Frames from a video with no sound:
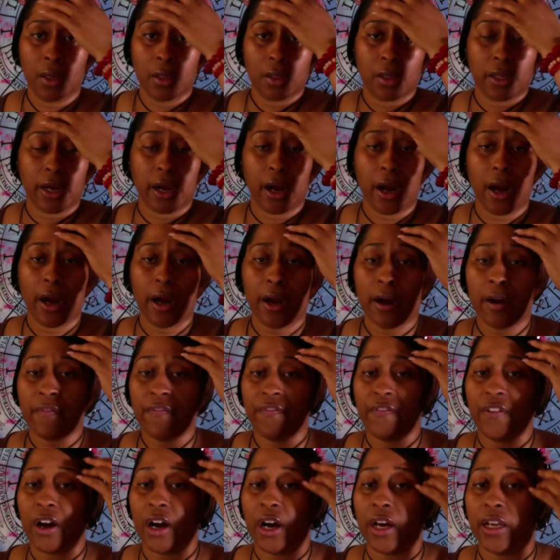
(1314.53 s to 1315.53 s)
The
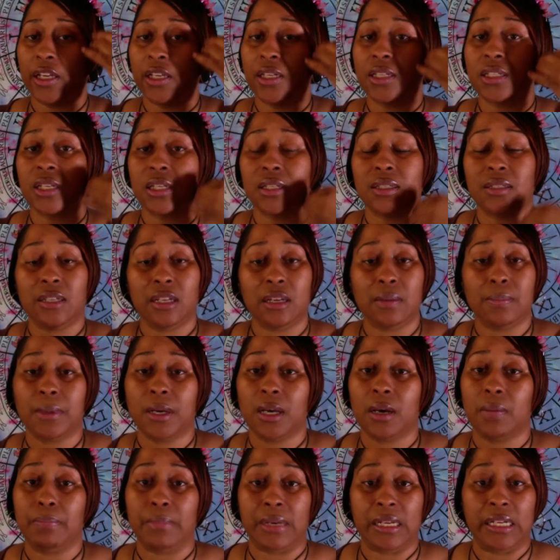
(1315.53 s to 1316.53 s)
Hierophant is a deep,
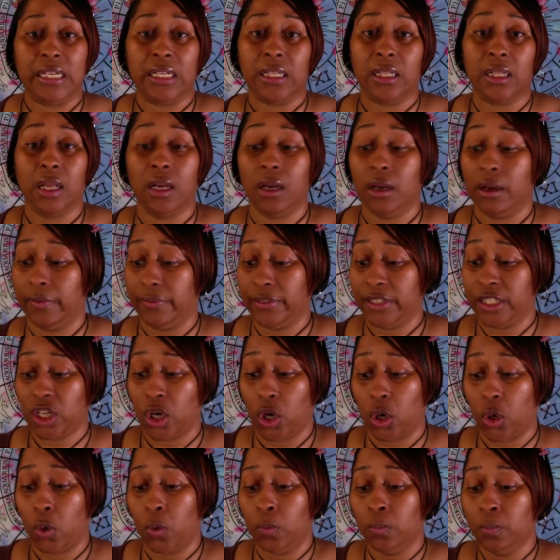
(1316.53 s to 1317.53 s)
committed love.
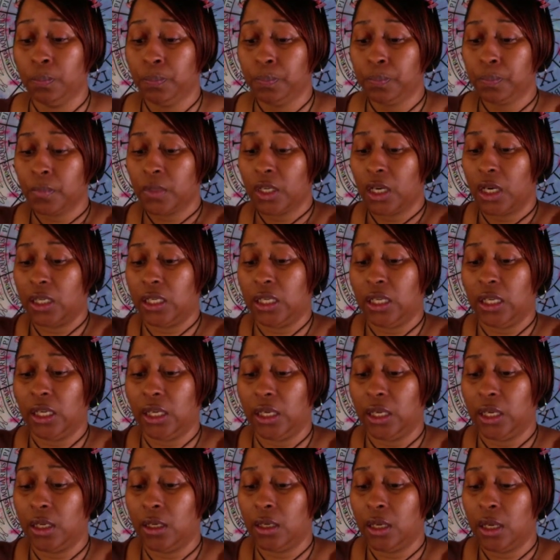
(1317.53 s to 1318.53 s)
So,
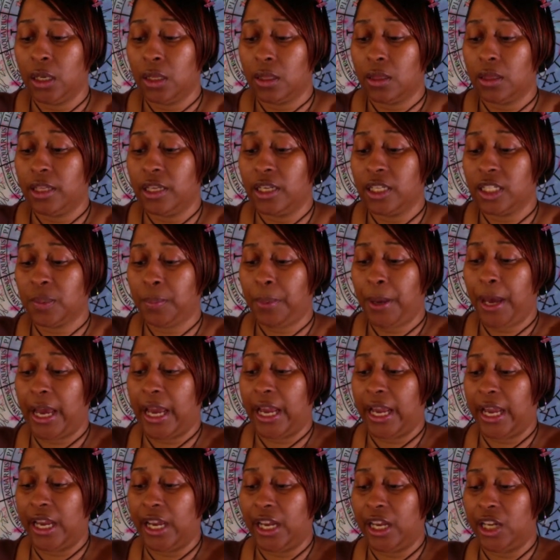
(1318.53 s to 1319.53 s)
again, this
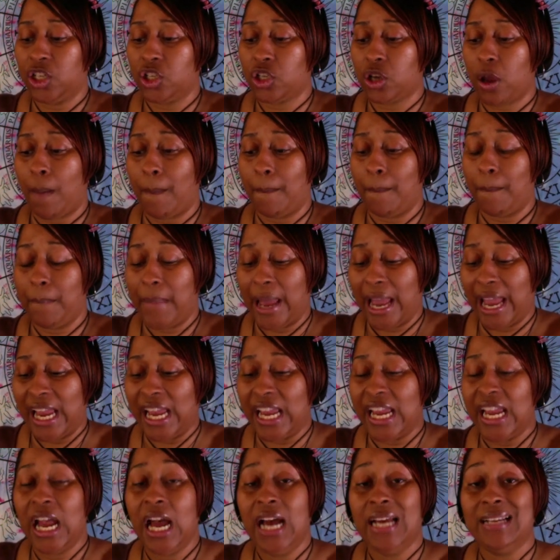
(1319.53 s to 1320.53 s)
page
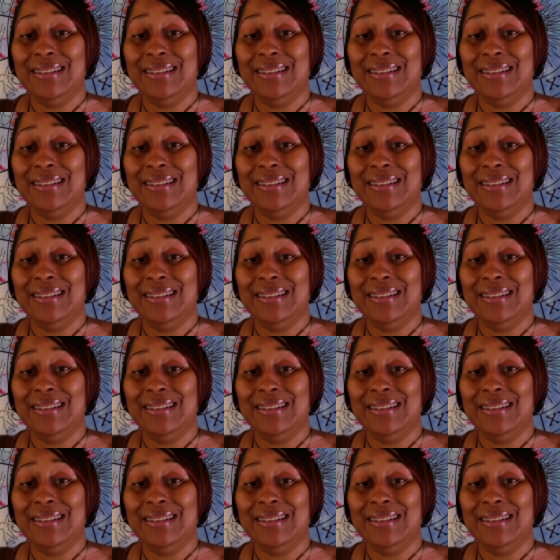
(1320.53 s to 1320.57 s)
may